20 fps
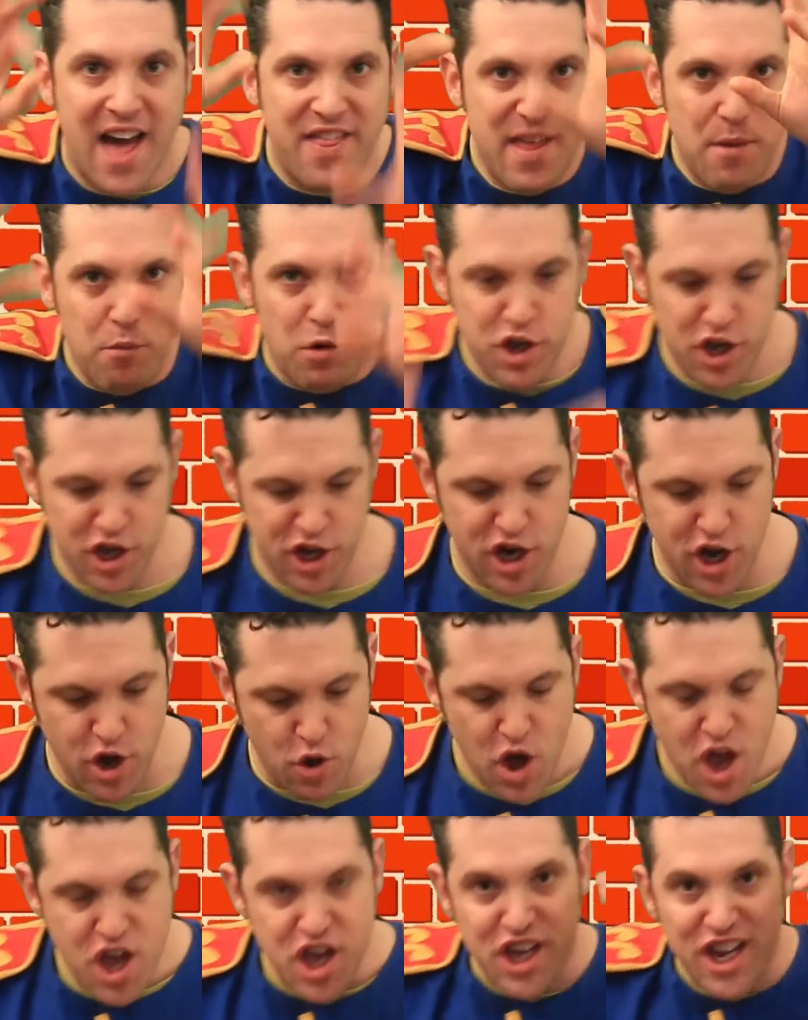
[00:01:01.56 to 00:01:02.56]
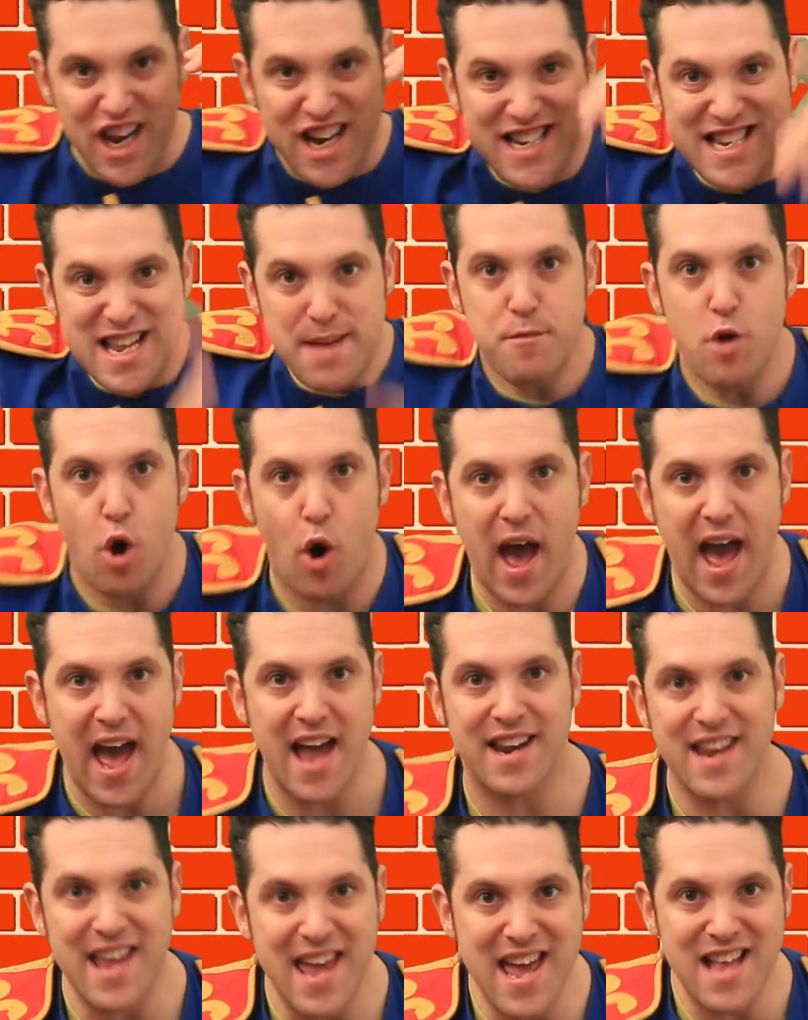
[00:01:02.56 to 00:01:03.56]
And then what you're going to do, you're going to dip your
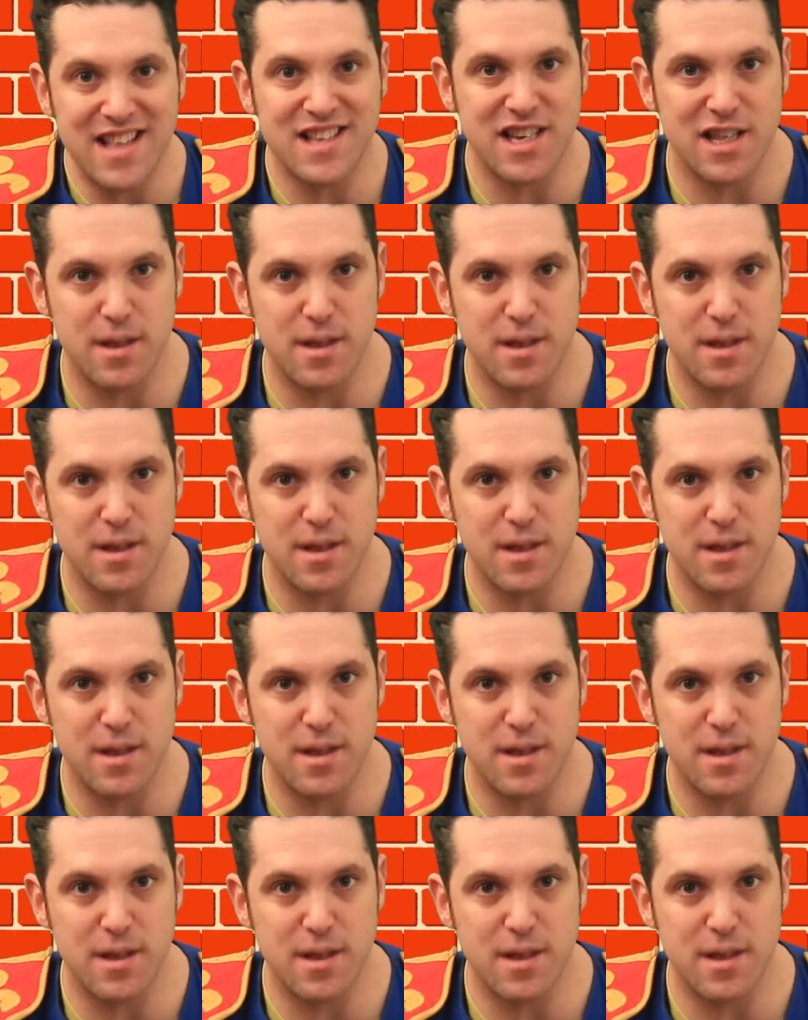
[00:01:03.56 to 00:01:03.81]
hand into